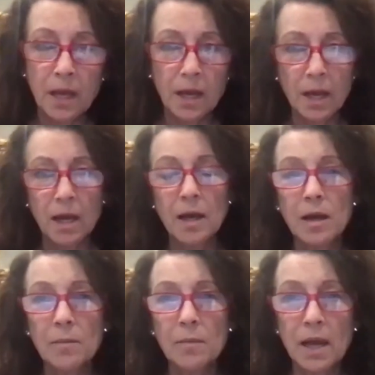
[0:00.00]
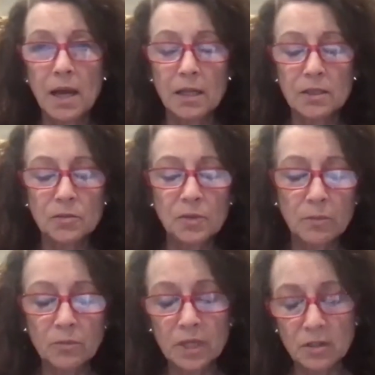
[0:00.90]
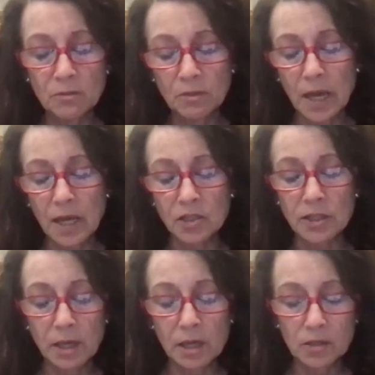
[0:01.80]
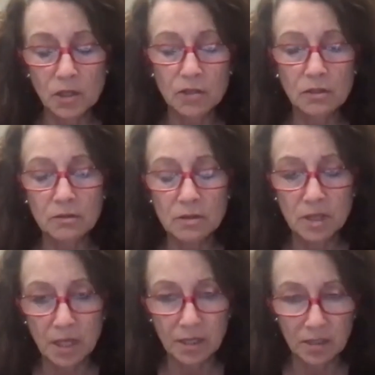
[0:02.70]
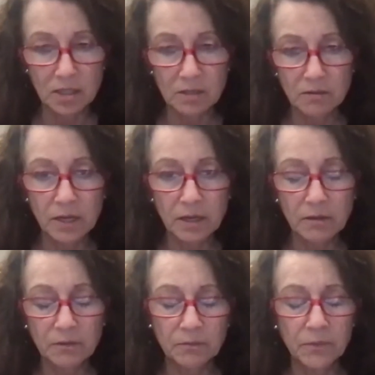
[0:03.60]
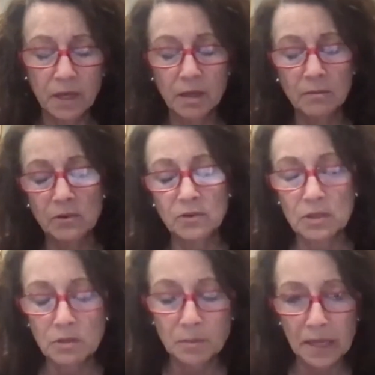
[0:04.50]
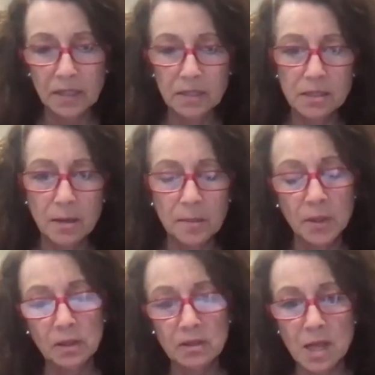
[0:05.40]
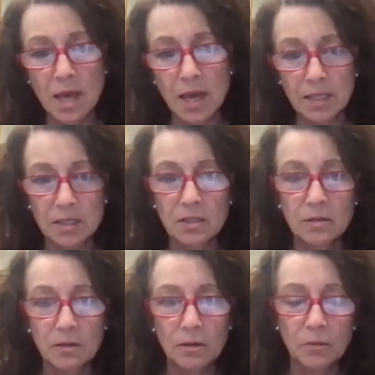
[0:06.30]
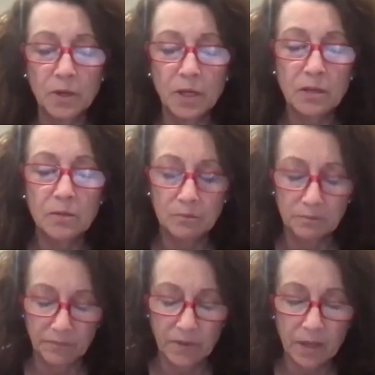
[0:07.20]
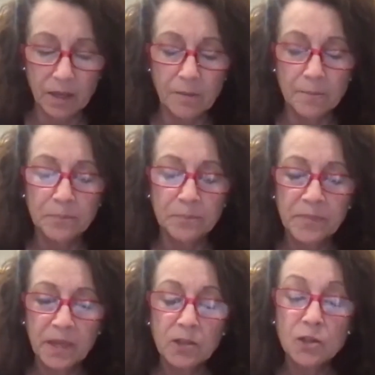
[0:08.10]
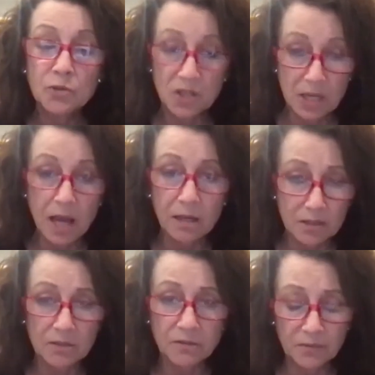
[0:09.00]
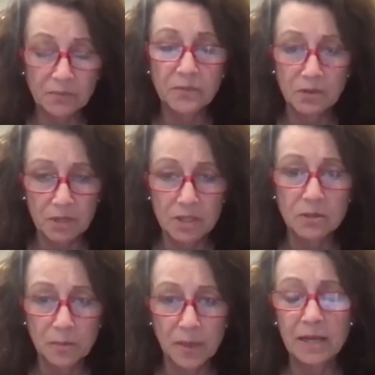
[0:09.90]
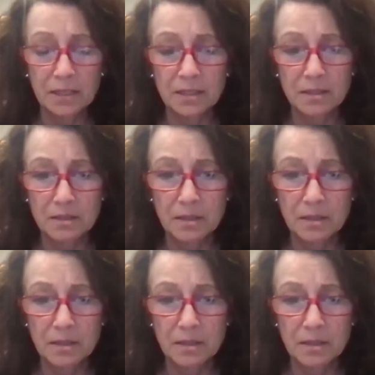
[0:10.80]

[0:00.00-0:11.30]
We actually just used the exterior of Crystal Palace now, but that we used the colours of Crystal Palace